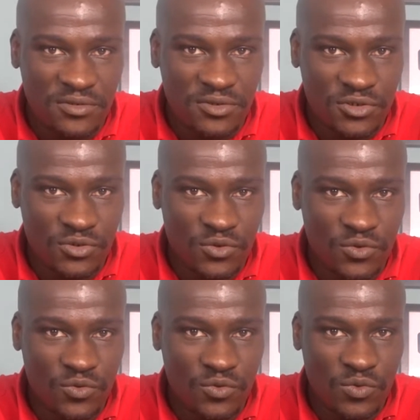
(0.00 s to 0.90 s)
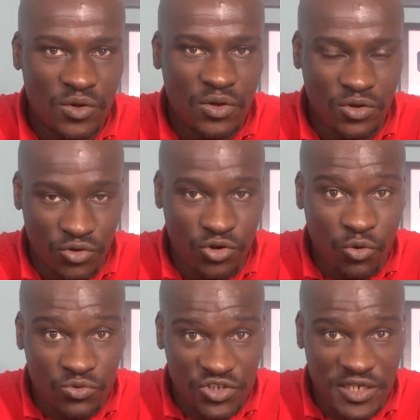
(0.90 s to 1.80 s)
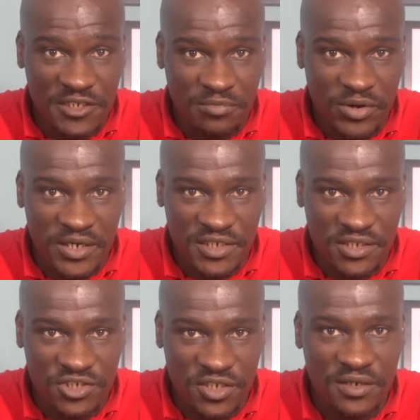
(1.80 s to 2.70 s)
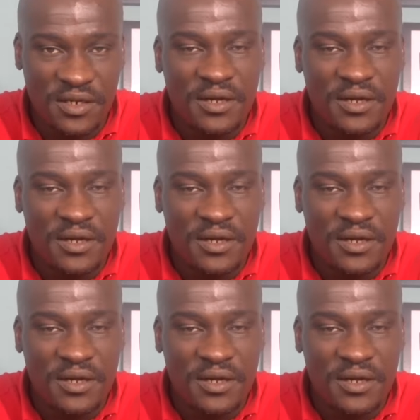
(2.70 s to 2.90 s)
to launch the Enterprise Engine.